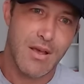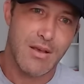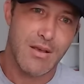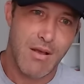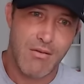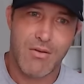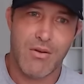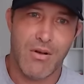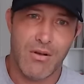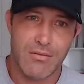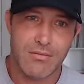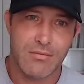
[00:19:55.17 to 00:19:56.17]

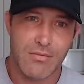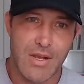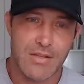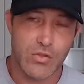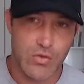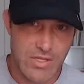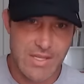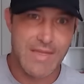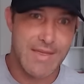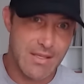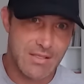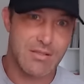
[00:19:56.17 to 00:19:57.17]
alcohol, right? So you can
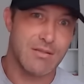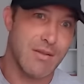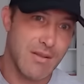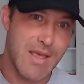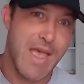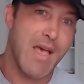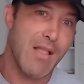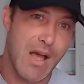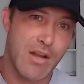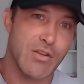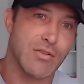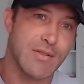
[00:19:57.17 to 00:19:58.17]
get this the hell
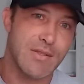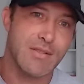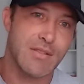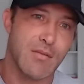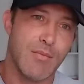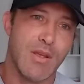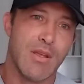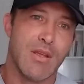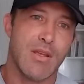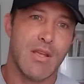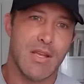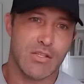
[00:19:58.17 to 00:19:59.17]
out of your system
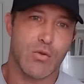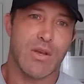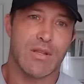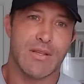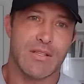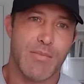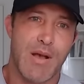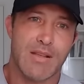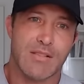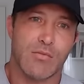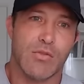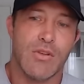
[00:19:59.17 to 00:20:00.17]
as quickly as
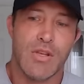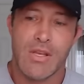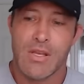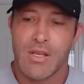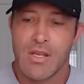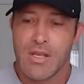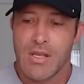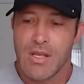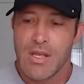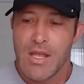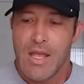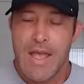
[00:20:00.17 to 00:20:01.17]
possible.
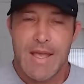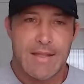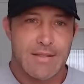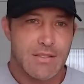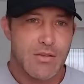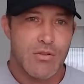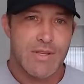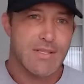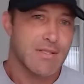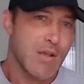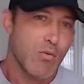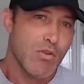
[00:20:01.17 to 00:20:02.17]
And so
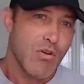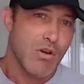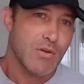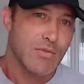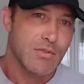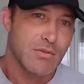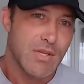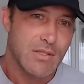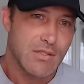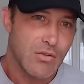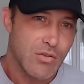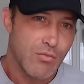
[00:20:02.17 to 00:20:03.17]
that's the same with carbs.
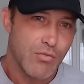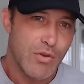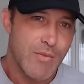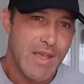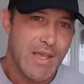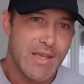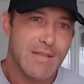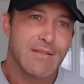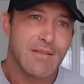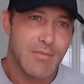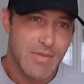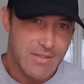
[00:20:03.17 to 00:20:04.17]
And so you're pre-making
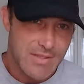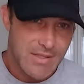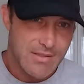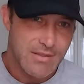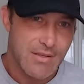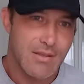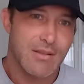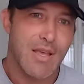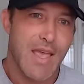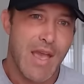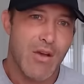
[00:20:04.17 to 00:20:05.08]
insulin because that's the